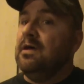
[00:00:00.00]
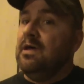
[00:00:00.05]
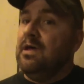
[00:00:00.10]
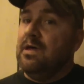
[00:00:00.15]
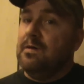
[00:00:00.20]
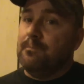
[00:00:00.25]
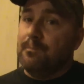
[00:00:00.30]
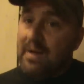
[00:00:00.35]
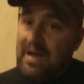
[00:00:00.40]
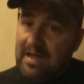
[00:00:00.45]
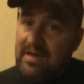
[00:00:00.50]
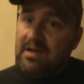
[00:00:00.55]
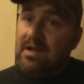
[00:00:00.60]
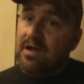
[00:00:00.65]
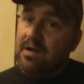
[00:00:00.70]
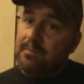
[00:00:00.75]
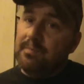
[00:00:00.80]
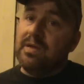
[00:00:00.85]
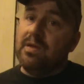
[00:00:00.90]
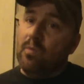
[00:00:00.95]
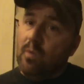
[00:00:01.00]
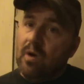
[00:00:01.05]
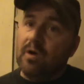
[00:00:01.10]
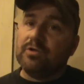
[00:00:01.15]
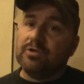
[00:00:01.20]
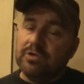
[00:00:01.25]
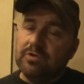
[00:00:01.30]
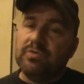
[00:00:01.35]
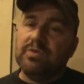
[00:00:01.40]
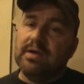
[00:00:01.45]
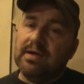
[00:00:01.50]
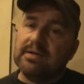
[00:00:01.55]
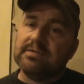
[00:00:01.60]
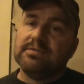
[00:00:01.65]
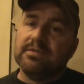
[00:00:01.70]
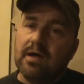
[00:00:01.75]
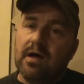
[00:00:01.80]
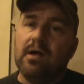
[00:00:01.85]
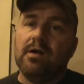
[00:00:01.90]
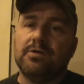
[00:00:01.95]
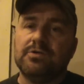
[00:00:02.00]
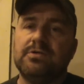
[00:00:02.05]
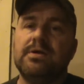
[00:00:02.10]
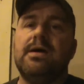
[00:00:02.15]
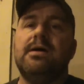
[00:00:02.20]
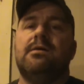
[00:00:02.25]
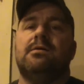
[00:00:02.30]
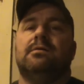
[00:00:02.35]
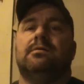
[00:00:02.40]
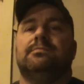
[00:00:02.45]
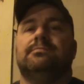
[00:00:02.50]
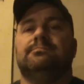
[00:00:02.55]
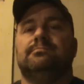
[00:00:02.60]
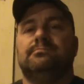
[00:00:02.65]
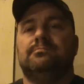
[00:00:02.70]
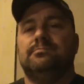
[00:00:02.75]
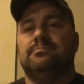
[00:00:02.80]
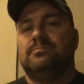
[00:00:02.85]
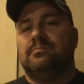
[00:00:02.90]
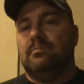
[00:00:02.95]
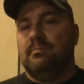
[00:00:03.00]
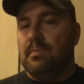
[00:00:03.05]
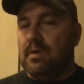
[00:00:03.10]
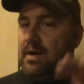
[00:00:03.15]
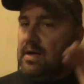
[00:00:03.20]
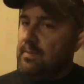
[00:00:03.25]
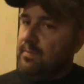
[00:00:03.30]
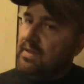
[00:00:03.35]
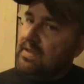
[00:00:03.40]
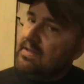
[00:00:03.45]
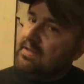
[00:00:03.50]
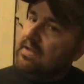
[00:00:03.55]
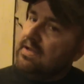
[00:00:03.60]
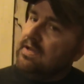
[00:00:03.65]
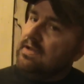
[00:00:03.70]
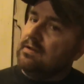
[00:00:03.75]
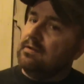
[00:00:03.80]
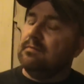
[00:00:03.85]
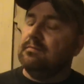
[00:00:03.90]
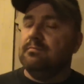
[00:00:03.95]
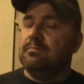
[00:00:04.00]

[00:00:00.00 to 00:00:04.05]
it might not be worth $2,000 now. Might have been then,